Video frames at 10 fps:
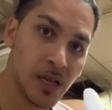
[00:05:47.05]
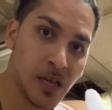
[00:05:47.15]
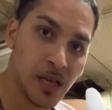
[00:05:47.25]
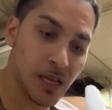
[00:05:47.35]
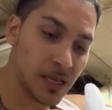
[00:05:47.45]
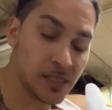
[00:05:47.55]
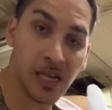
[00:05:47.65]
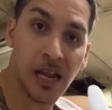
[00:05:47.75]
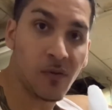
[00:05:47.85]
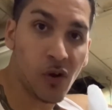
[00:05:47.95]
he's not
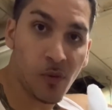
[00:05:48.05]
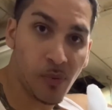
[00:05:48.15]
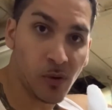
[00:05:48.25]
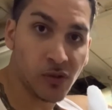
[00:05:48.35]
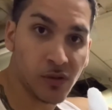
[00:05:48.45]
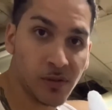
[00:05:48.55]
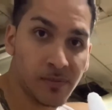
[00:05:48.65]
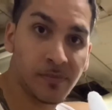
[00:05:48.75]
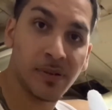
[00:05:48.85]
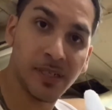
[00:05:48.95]
a real upholsterer.
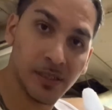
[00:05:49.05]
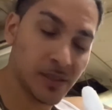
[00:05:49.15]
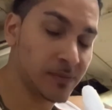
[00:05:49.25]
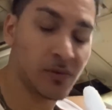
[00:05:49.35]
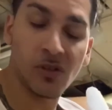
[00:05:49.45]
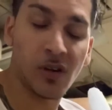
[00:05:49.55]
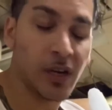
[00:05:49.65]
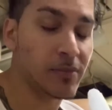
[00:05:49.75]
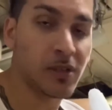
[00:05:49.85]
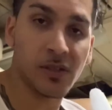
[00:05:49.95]
Please don't let him
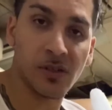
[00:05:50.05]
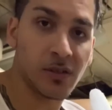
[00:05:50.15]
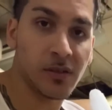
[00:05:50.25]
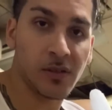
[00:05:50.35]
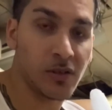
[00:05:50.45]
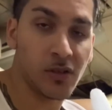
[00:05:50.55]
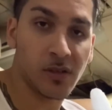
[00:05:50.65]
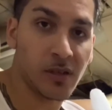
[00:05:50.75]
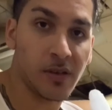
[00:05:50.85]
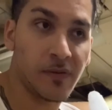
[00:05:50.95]
touch your
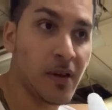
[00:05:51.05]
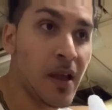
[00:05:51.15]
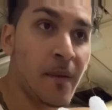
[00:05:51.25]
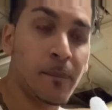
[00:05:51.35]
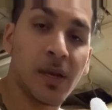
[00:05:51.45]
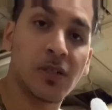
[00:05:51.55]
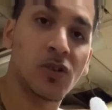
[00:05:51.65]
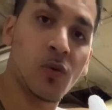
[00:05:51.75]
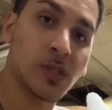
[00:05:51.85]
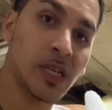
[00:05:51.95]
stuff, because you know
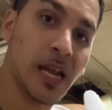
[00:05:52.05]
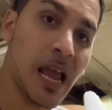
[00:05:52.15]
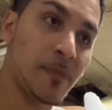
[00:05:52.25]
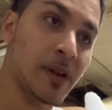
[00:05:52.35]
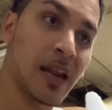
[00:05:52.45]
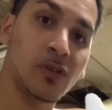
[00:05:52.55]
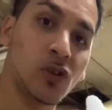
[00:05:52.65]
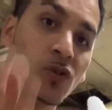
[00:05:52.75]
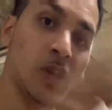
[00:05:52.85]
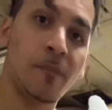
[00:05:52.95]
what's gonna happen after you're
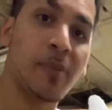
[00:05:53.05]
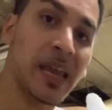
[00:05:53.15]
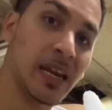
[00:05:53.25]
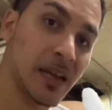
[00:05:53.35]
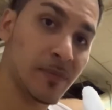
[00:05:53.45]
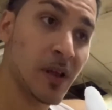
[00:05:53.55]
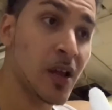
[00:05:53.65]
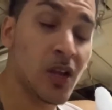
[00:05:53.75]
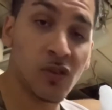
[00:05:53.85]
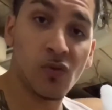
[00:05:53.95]
done paying him
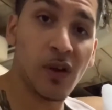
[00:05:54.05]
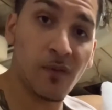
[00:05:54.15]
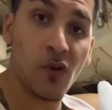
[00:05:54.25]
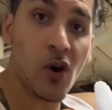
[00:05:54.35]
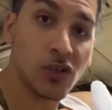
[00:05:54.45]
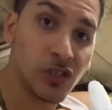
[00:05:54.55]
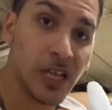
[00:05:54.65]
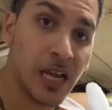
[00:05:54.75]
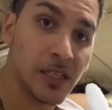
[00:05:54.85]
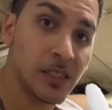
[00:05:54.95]

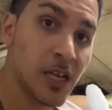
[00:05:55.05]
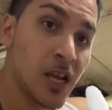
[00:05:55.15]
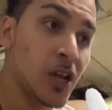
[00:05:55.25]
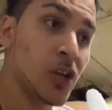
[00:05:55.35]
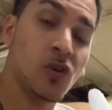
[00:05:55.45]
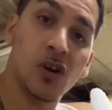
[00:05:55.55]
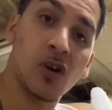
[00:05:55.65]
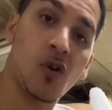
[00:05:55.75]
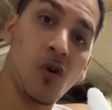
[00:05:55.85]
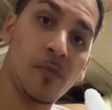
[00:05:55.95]
$300-400. You're gonna
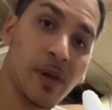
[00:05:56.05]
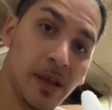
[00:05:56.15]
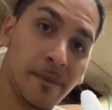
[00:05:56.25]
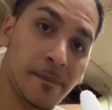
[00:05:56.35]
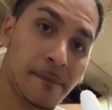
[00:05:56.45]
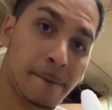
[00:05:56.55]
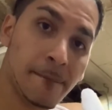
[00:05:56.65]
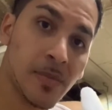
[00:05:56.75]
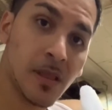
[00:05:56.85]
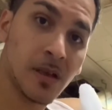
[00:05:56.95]
call me
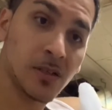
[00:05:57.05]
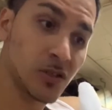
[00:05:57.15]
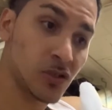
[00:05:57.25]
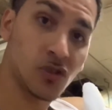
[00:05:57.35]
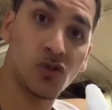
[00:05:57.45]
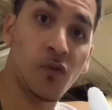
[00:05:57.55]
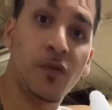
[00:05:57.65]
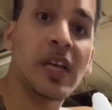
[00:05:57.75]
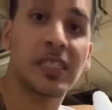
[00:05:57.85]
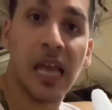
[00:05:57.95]
to
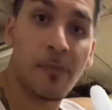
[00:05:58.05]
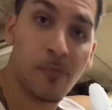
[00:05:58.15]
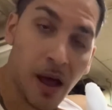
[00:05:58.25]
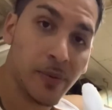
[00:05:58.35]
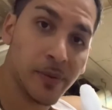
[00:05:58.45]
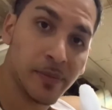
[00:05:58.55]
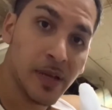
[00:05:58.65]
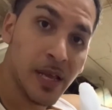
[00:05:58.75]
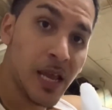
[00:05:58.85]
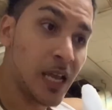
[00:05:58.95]
fix that problem,
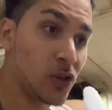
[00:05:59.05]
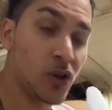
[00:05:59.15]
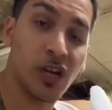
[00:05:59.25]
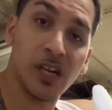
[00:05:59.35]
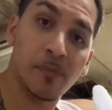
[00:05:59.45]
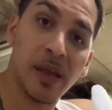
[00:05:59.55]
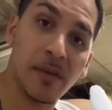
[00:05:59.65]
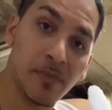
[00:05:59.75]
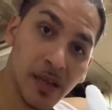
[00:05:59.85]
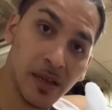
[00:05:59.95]
and you're gonna end up paying
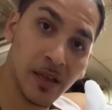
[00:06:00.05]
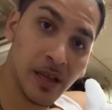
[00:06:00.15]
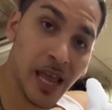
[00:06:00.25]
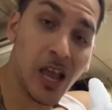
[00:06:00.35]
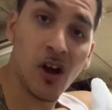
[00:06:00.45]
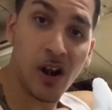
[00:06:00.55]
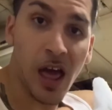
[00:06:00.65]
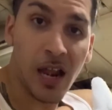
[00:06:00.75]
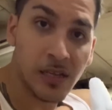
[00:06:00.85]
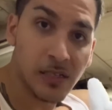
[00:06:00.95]
me
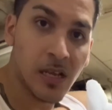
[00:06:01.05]
$800.